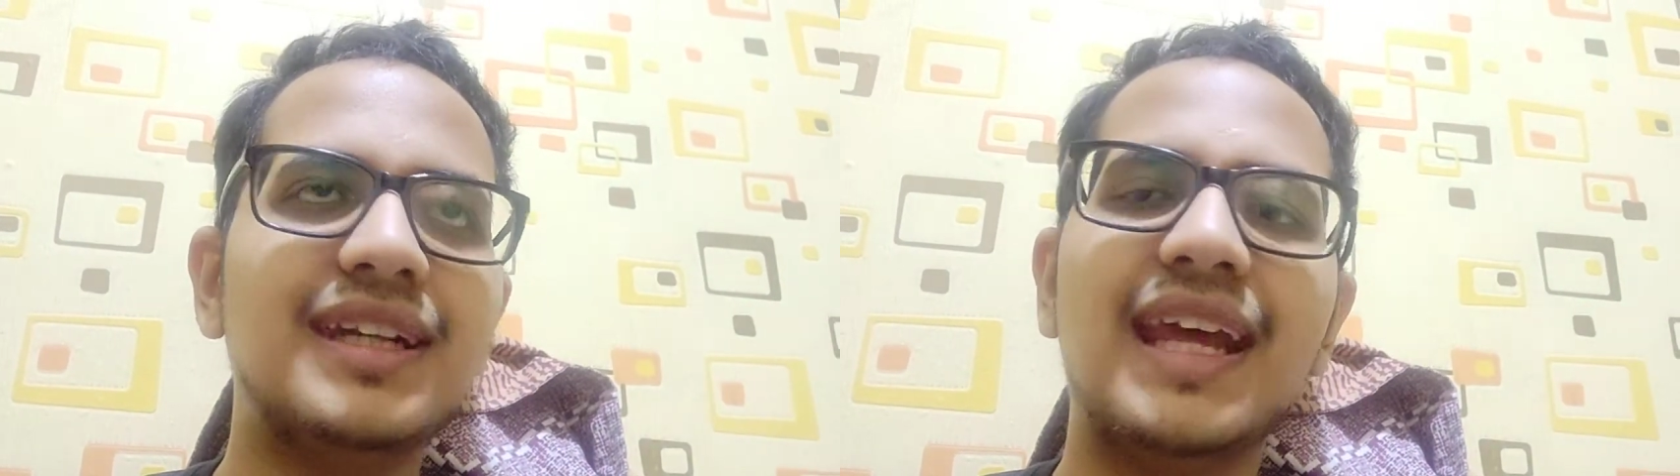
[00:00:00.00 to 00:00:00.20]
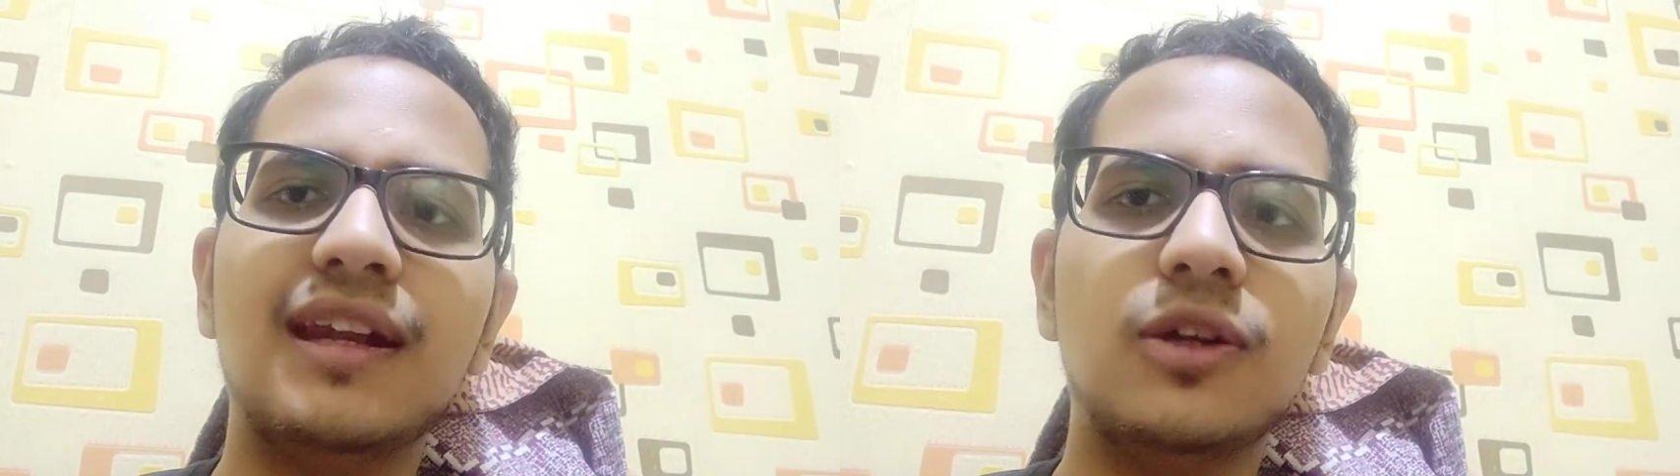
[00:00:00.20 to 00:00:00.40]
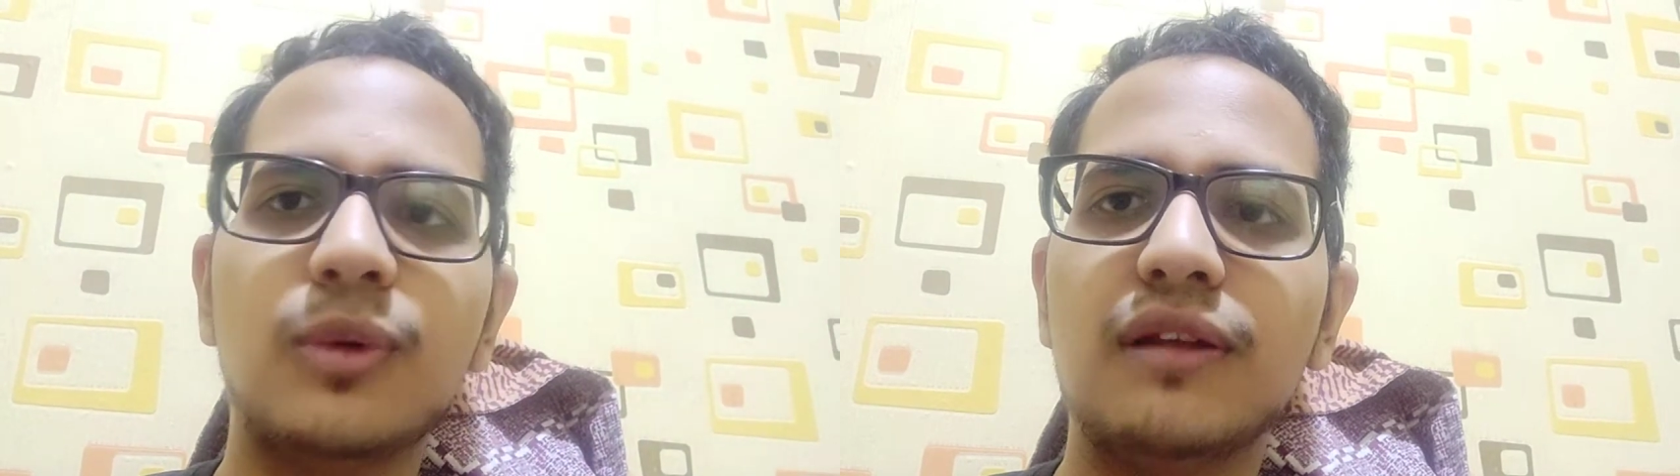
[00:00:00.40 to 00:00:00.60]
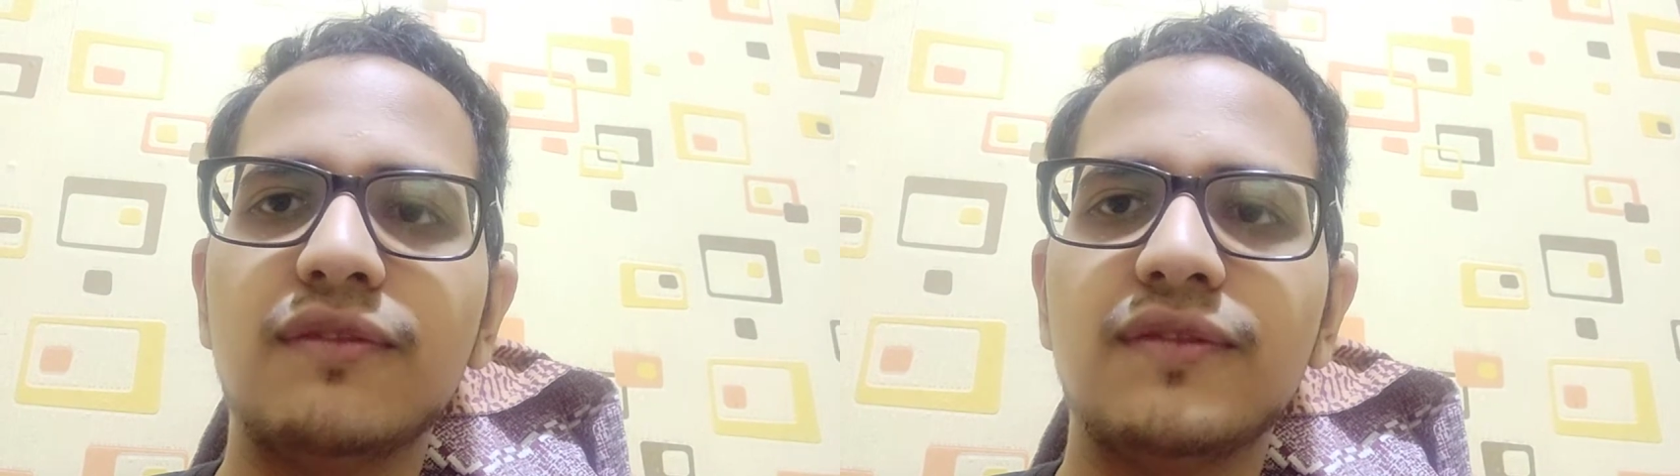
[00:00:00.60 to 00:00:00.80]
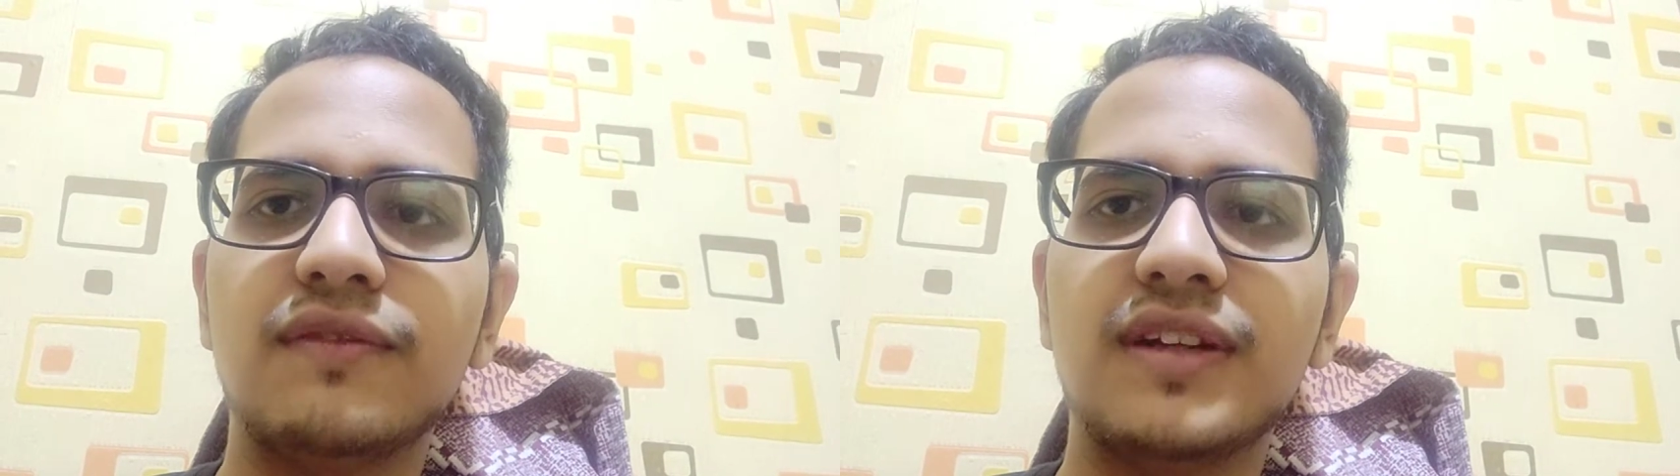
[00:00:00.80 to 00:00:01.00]
10,
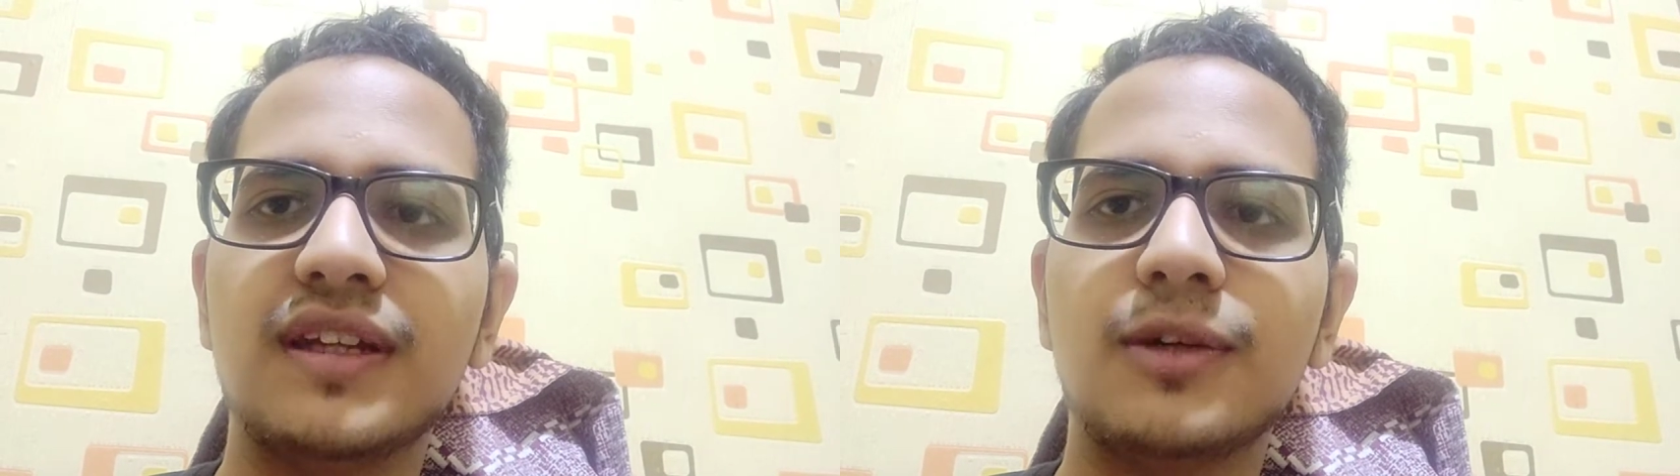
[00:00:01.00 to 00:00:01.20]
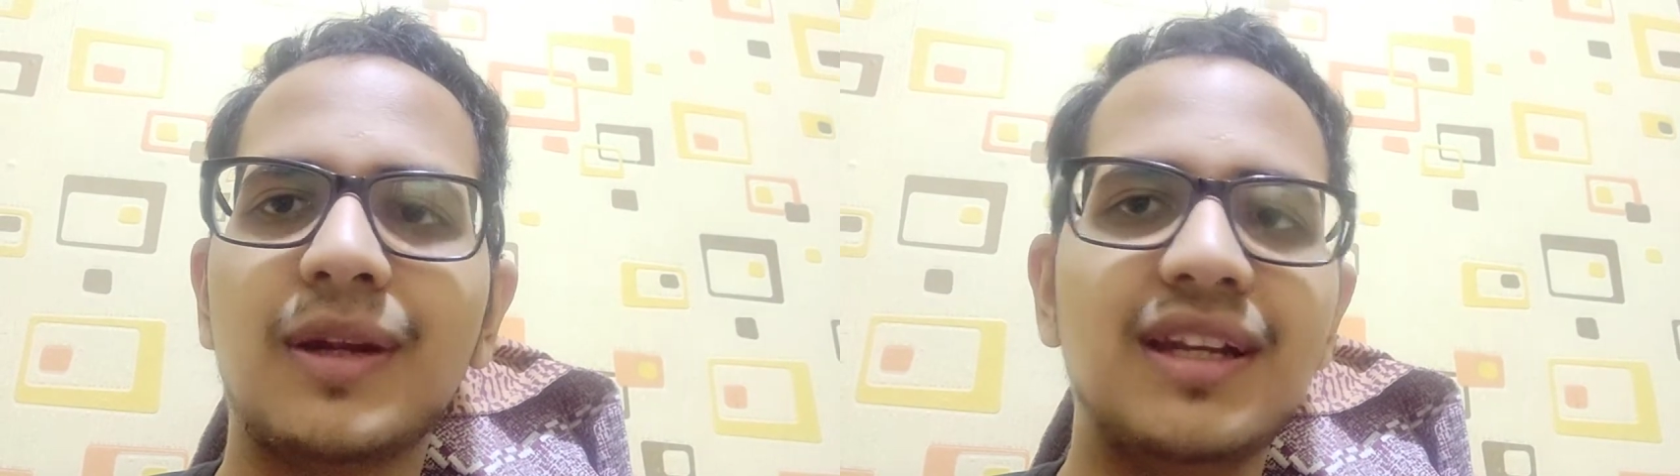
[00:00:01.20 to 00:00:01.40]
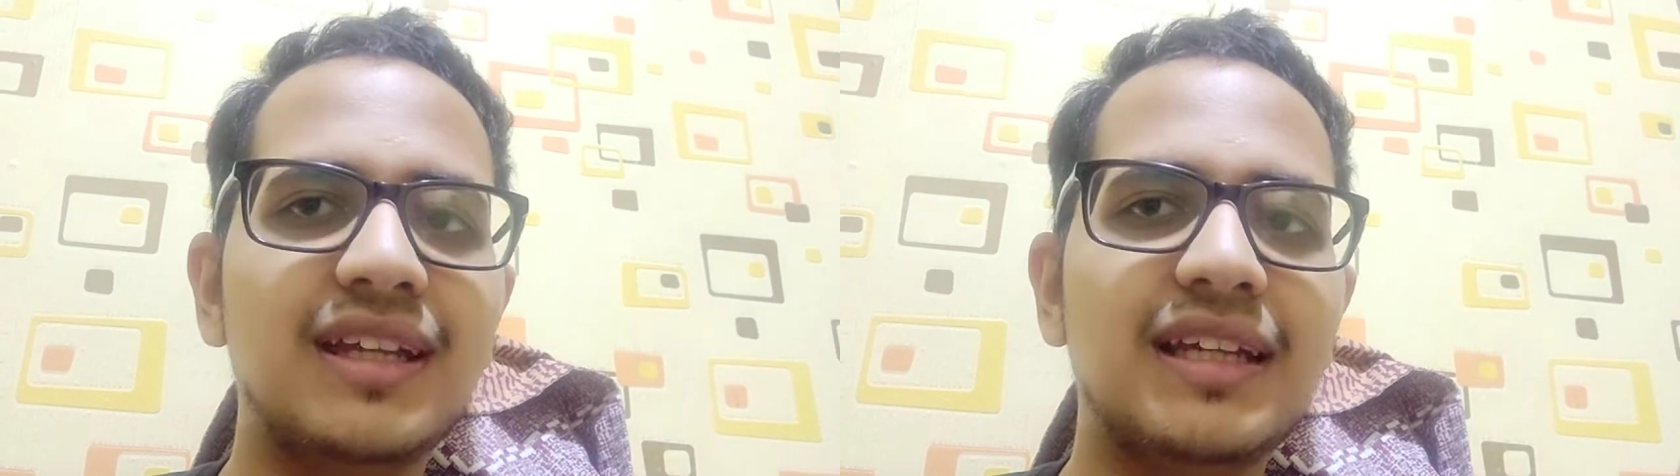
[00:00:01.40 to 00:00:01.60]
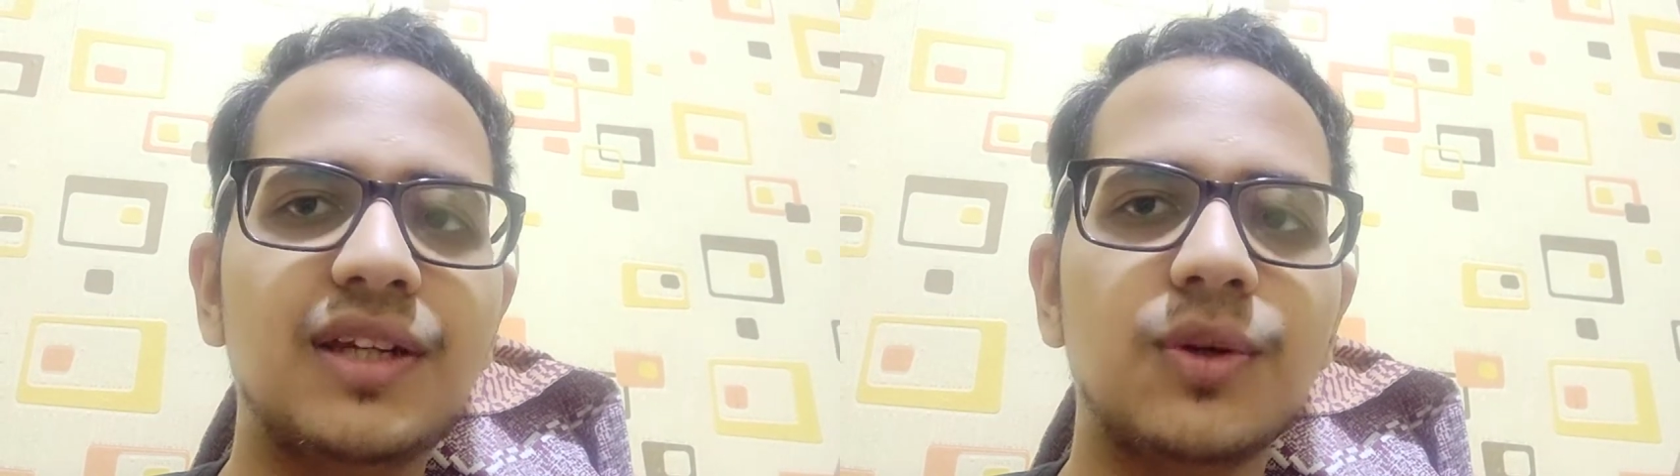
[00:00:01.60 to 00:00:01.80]
12, 15, 20